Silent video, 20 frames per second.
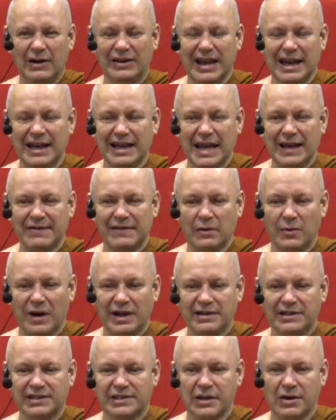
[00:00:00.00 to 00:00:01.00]
okay,
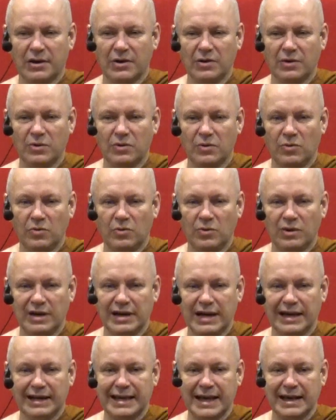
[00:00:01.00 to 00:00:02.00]
everyone. So
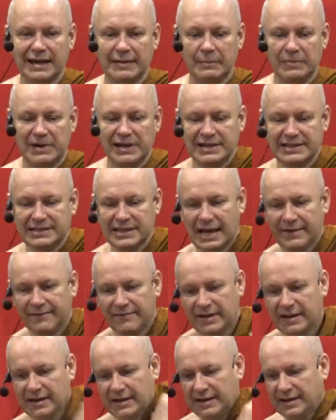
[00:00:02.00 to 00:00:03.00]
again, please
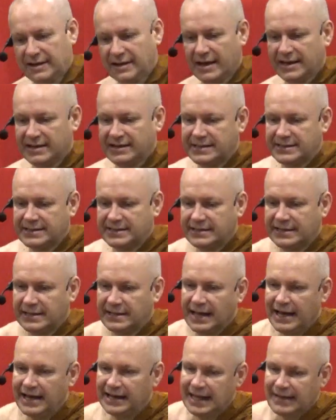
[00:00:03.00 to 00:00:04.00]
have a nice
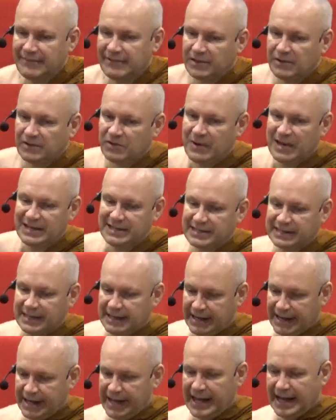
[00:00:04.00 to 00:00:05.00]
night, have a good rest,
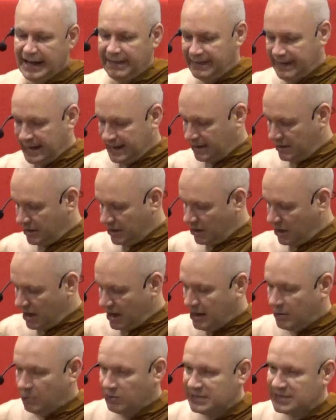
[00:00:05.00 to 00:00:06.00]
and then
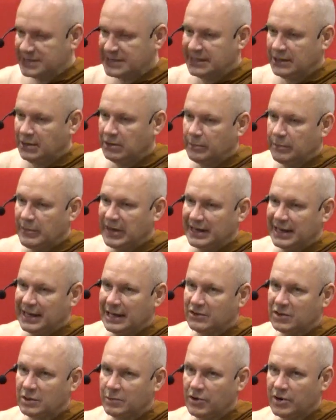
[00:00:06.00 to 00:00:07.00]
uh, we'll see you back
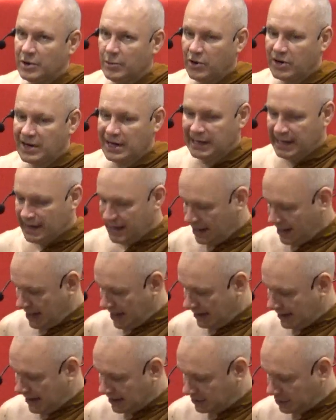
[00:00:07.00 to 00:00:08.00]
again tomorrow morning.
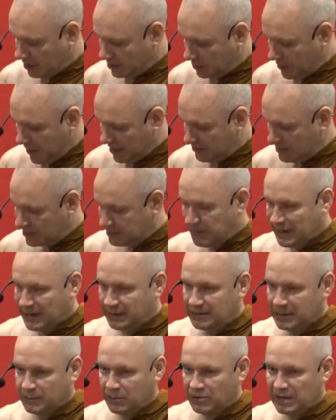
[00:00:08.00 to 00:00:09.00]
And let's just pay
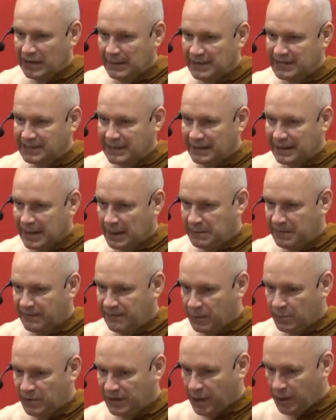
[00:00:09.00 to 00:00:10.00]
respect to the Buddha Dhamma Sangha
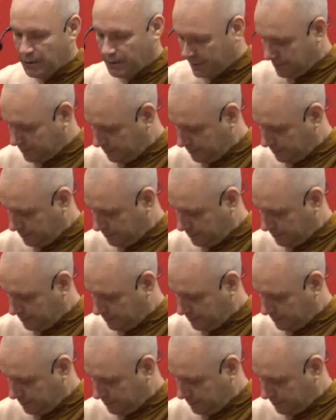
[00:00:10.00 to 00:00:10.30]
before we go.